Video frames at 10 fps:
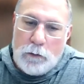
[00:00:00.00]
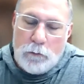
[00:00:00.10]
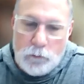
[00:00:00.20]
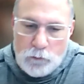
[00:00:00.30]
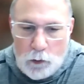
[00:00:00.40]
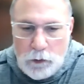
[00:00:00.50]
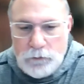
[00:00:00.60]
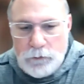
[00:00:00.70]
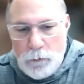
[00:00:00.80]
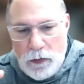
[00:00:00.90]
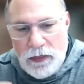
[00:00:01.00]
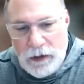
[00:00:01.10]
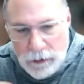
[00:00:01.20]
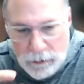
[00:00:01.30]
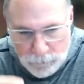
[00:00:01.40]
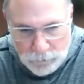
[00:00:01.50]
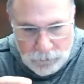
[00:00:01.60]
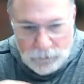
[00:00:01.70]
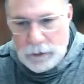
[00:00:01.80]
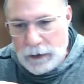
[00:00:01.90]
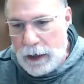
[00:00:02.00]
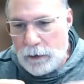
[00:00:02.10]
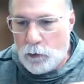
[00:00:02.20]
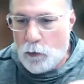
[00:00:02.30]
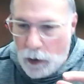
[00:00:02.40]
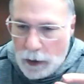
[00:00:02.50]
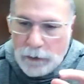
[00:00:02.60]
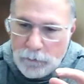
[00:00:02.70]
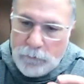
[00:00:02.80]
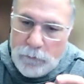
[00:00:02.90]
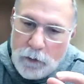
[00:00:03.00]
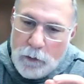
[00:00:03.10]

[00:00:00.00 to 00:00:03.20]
sort of some themes and categorize